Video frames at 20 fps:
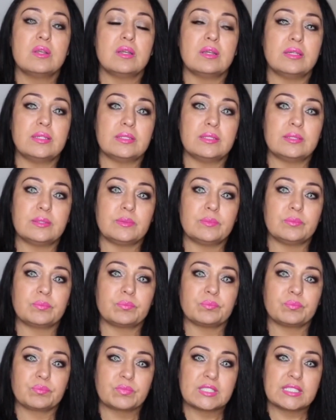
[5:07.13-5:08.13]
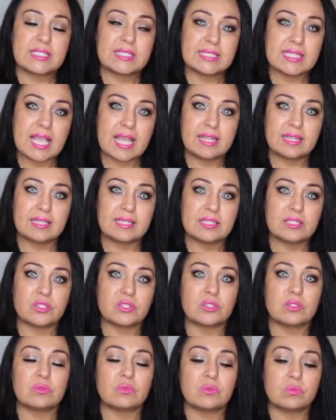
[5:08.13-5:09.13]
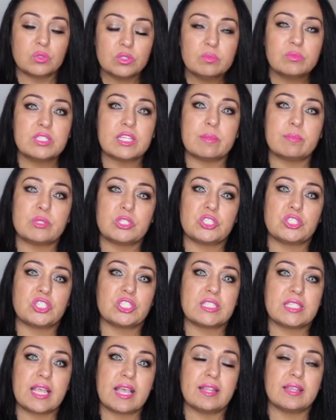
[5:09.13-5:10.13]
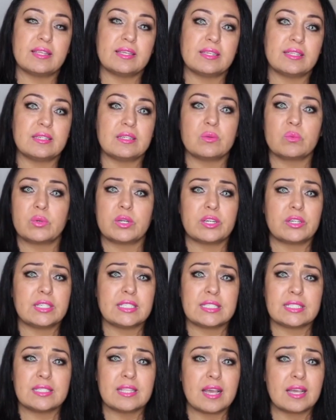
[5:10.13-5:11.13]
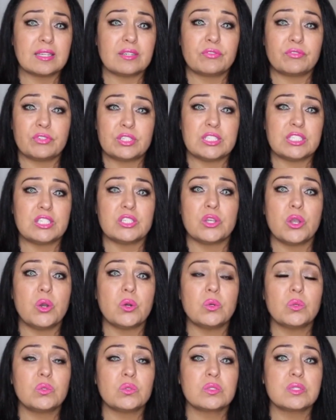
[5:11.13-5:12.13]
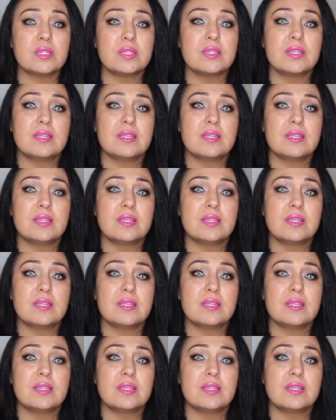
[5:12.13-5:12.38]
um, salad or room temperature salad where it's not freezing cold,